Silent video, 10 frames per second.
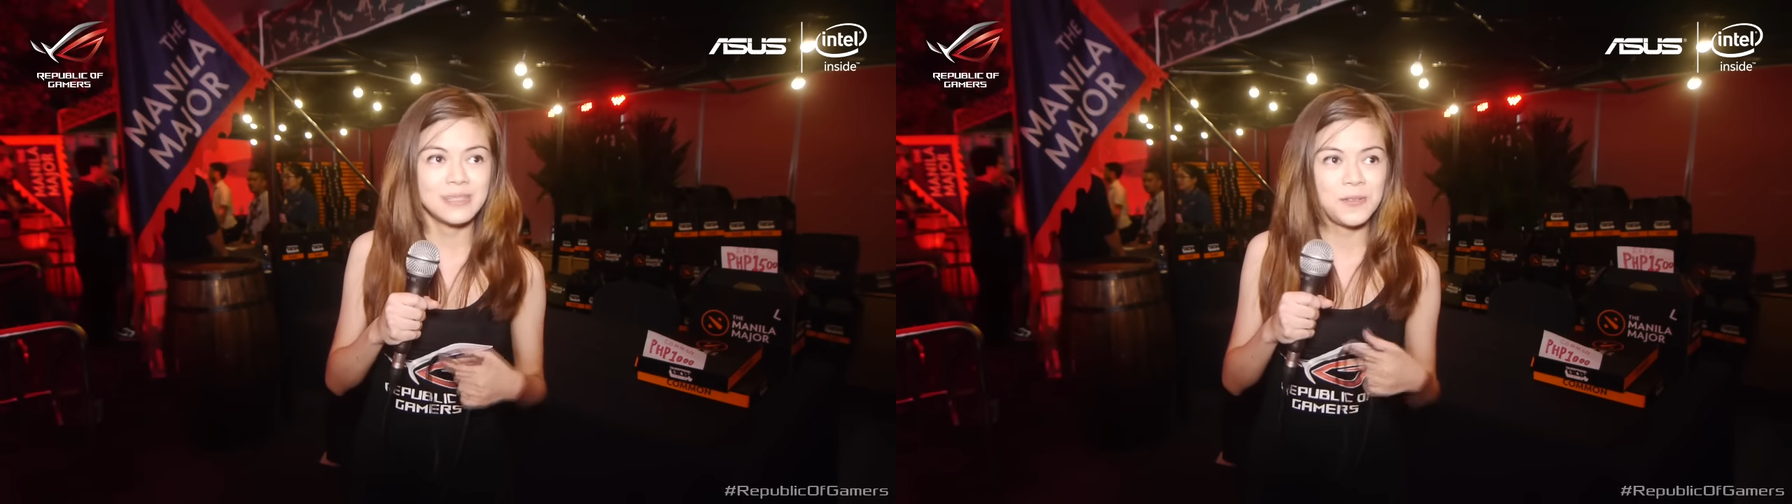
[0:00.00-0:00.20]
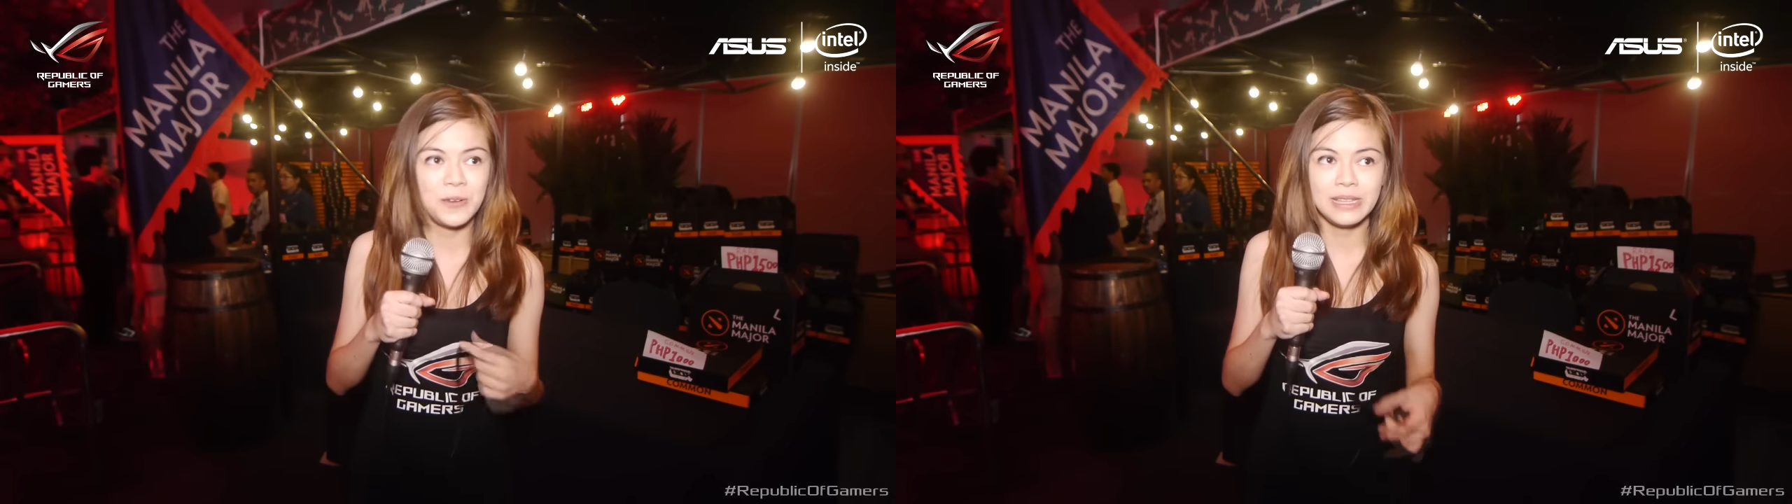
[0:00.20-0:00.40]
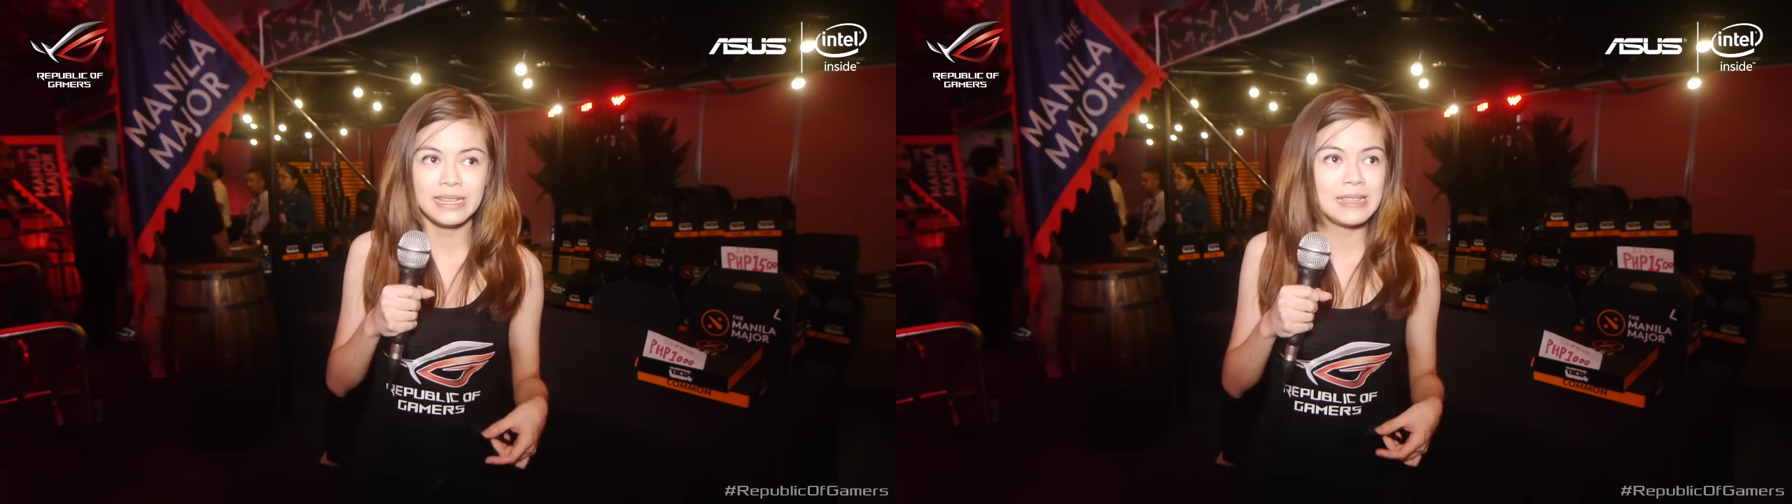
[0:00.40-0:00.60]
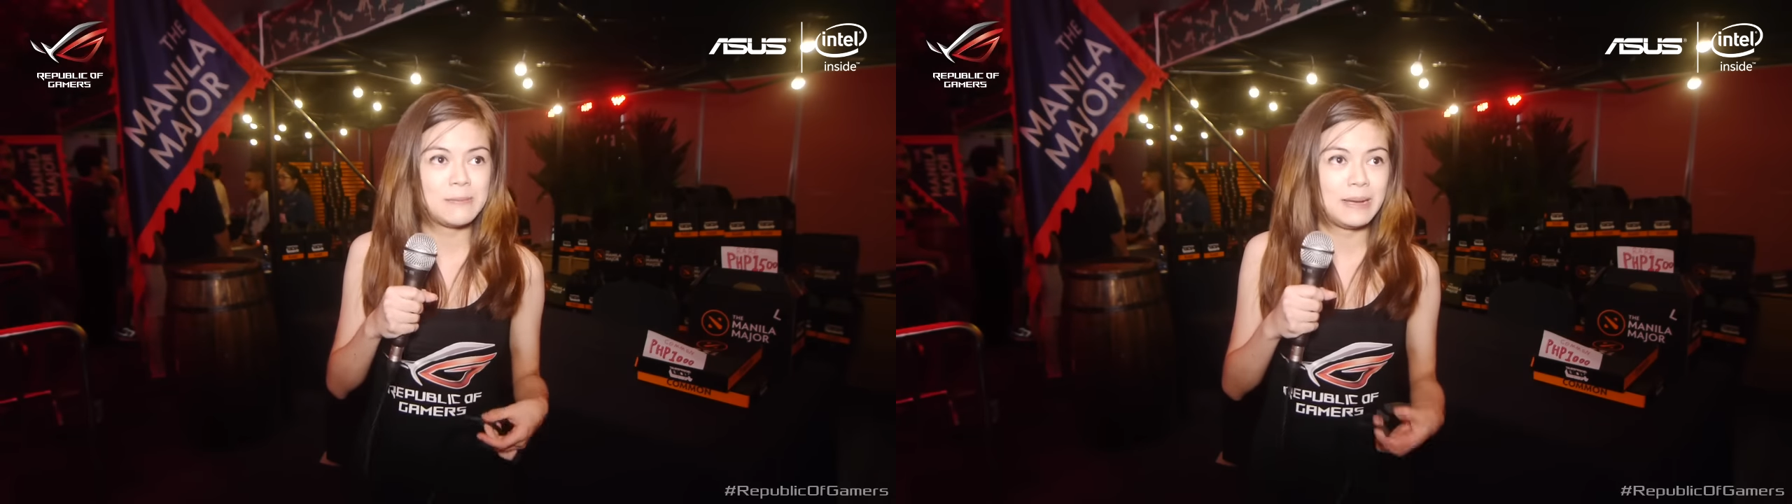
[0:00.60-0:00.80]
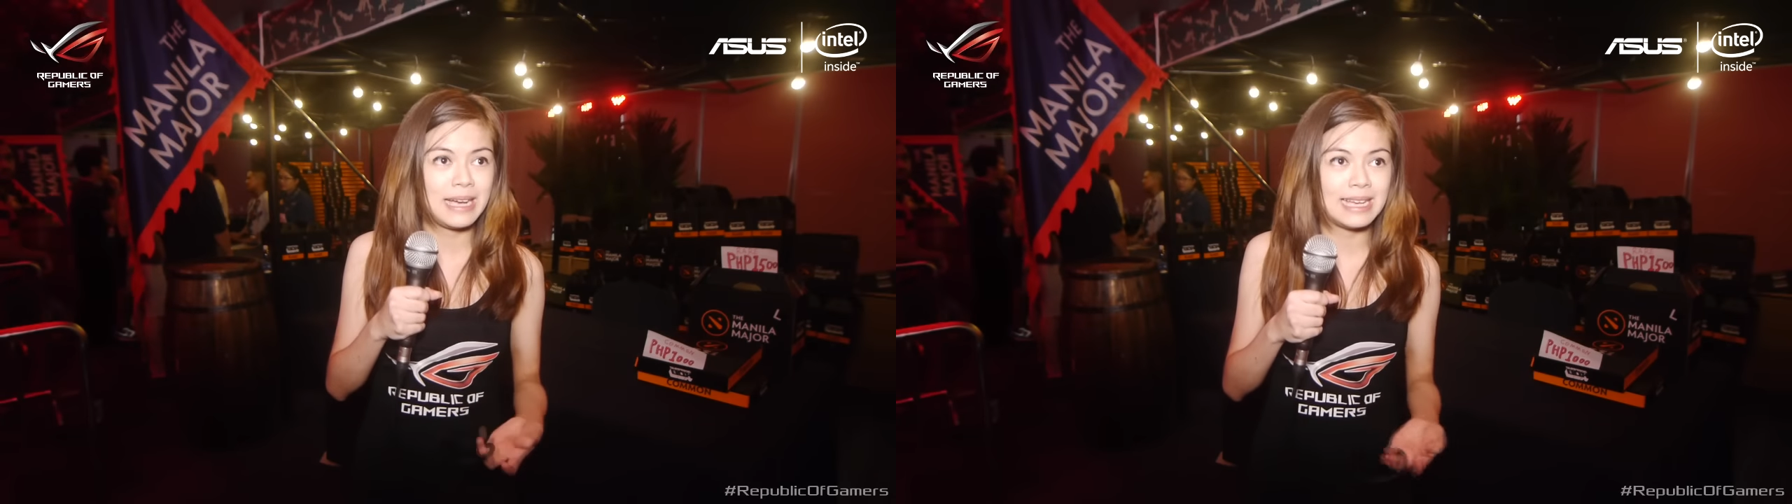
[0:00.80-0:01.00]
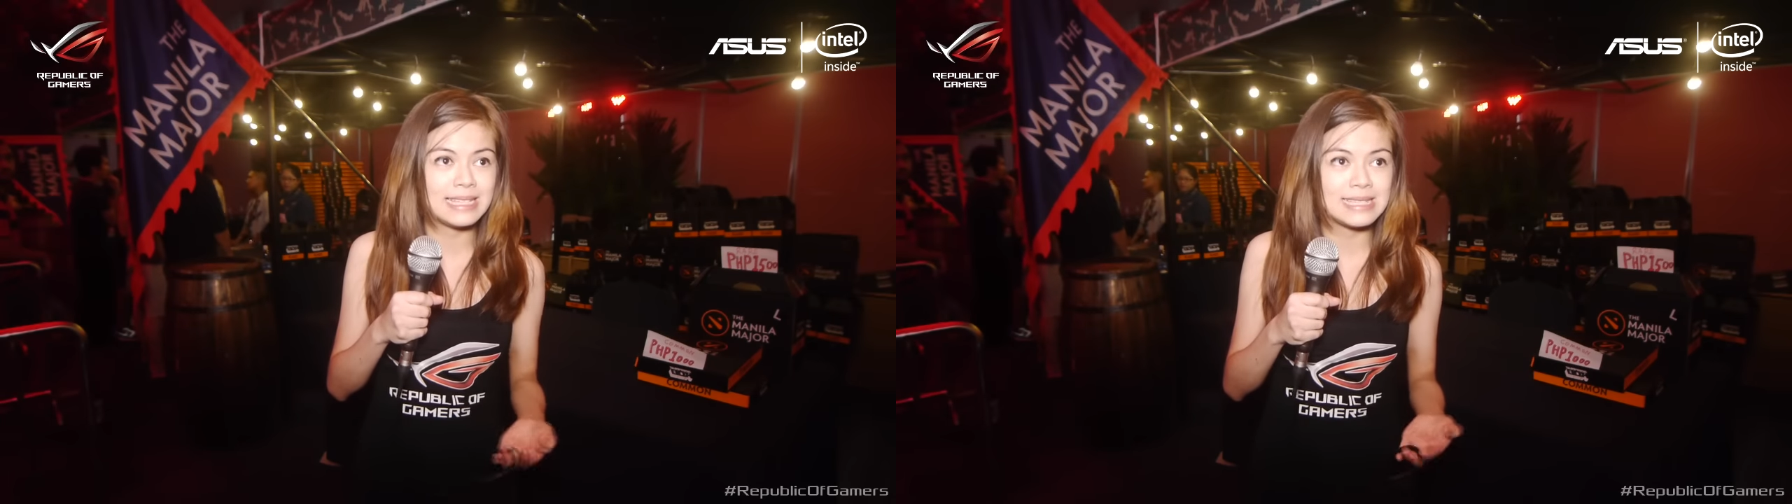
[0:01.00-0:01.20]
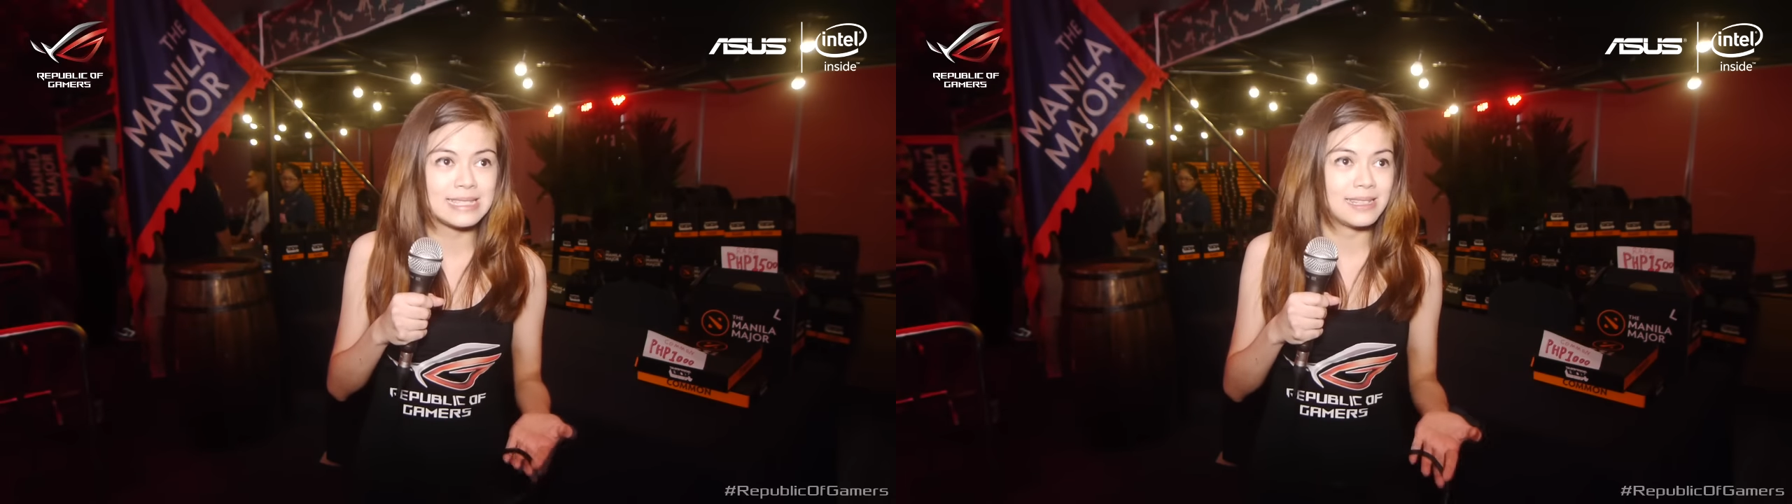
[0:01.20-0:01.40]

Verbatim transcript: for like the past